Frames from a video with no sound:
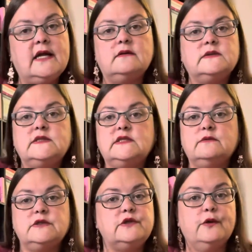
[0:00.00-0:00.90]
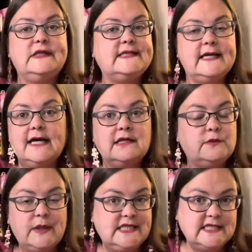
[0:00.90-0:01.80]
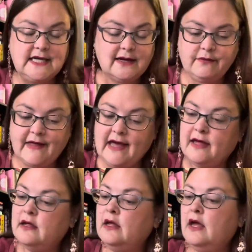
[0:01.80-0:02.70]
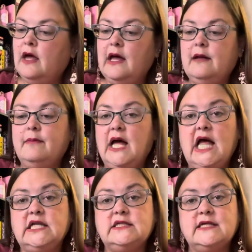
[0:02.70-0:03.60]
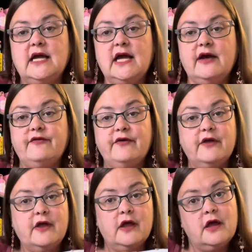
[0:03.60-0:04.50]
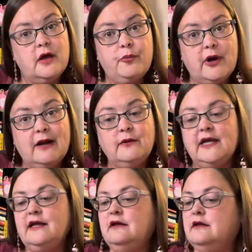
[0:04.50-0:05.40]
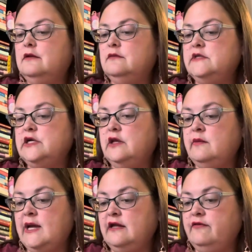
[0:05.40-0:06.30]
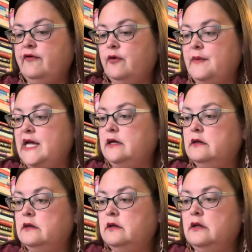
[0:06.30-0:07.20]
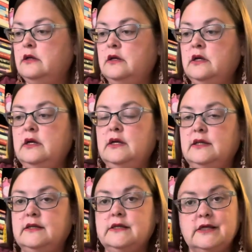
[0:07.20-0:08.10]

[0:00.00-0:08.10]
now since it was noisy and windy out there, and I have a brownie, which Ollie made for me, and